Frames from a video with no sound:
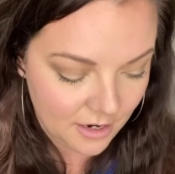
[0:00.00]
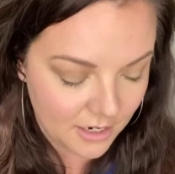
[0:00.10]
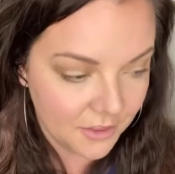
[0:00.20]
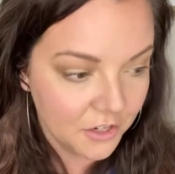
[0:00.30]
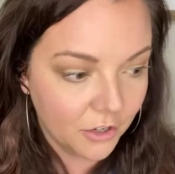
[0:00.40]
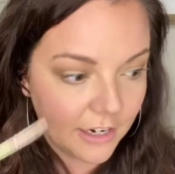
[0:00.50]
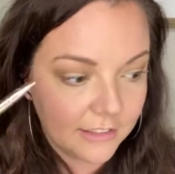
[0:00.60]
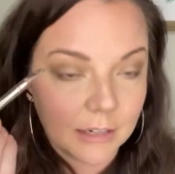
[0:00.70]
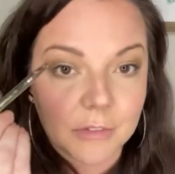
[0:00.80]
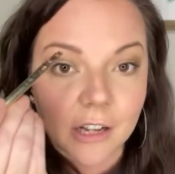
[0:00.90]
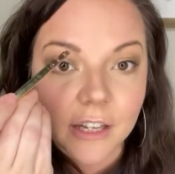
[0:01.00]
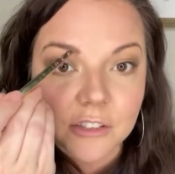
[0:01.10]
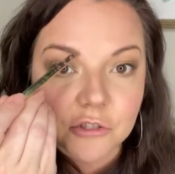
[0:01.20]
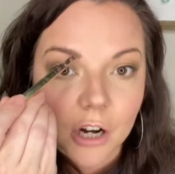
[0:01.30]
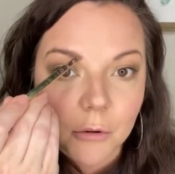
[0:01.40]
Nothing crazy. I'm not
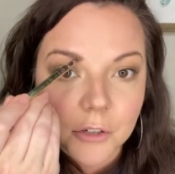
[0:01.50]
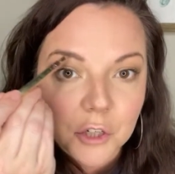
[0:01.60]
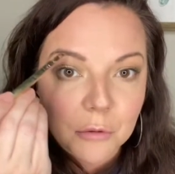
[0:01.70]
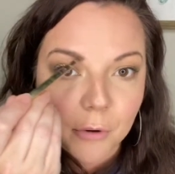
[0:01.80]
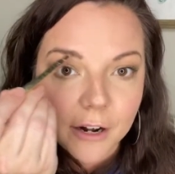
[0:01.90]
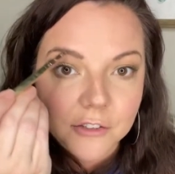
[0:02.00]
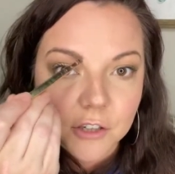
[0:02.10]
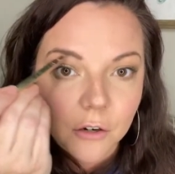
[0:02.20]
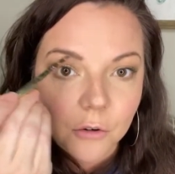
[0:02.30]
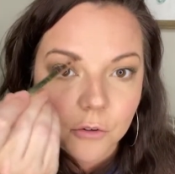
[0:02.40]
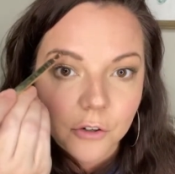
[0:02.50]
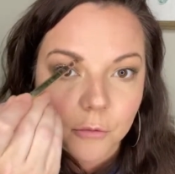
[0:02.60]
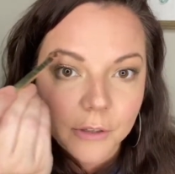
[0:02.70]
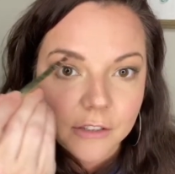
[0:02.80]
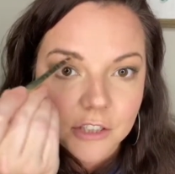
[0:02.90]
like drawing new brows on or
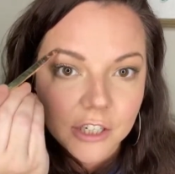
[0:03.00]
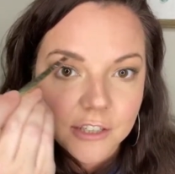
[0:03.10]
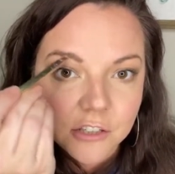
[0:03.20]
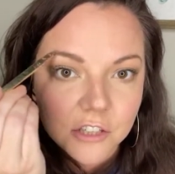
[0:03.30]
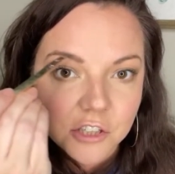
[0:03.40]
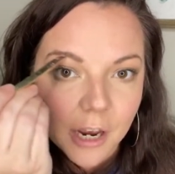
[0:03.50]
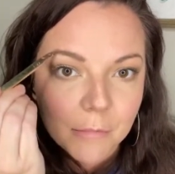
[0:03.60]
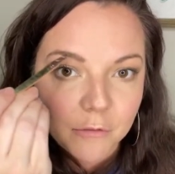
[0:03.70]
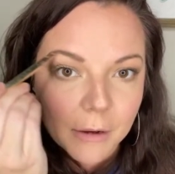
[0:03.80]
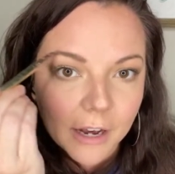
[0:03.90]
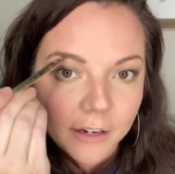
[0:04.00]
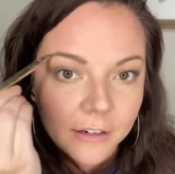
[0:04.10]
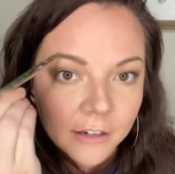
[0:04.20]
really changing the shape of mine.